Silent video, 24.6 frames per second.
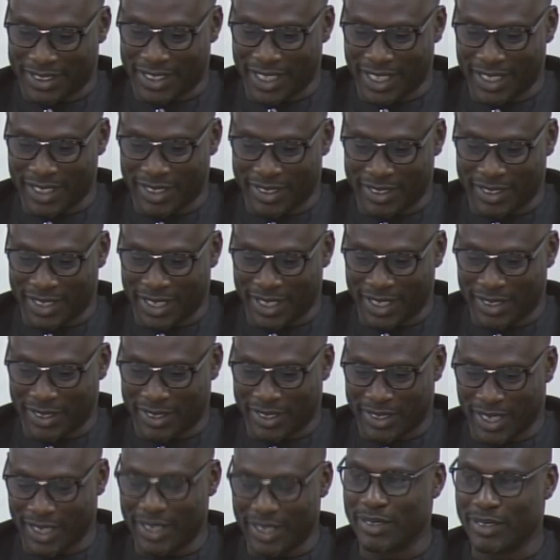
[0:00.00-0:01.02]
You.
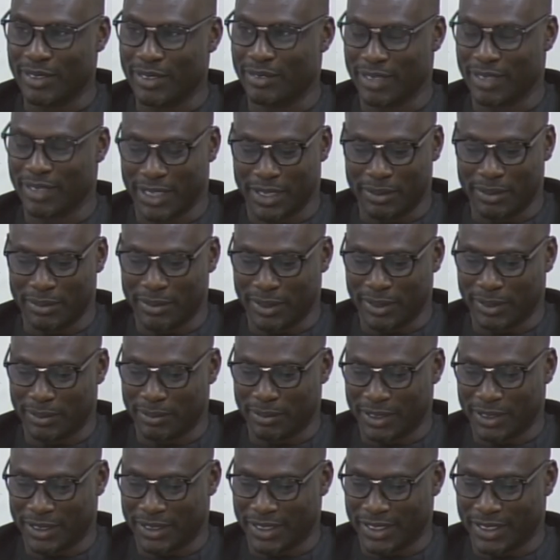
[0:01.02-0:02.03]
Thank you very much,
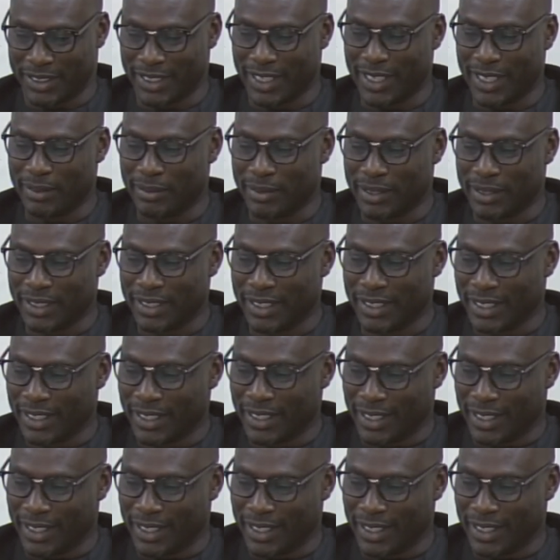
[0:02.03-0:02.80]
Mr. Chairman.